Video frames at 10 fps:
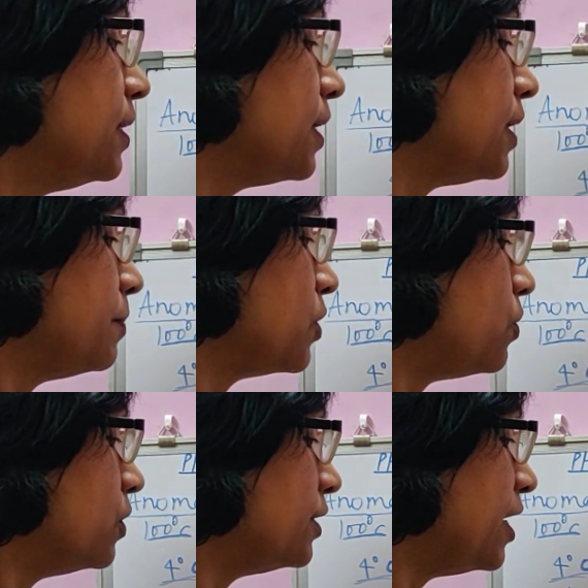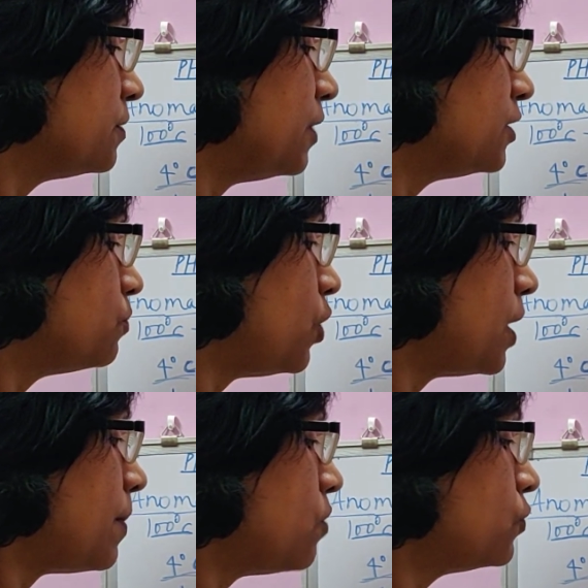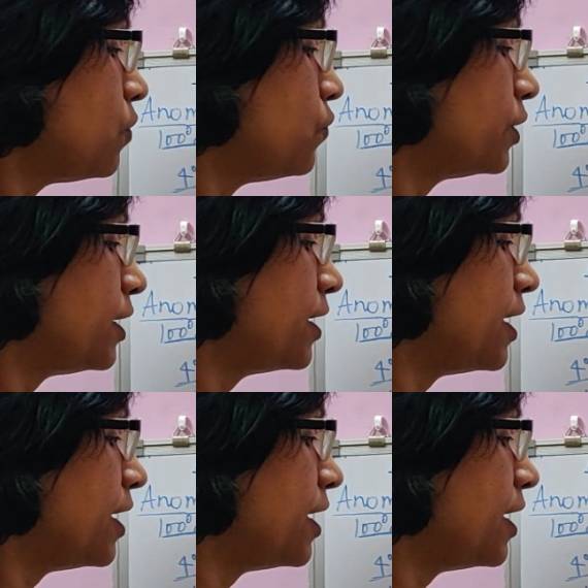and because a small amount of water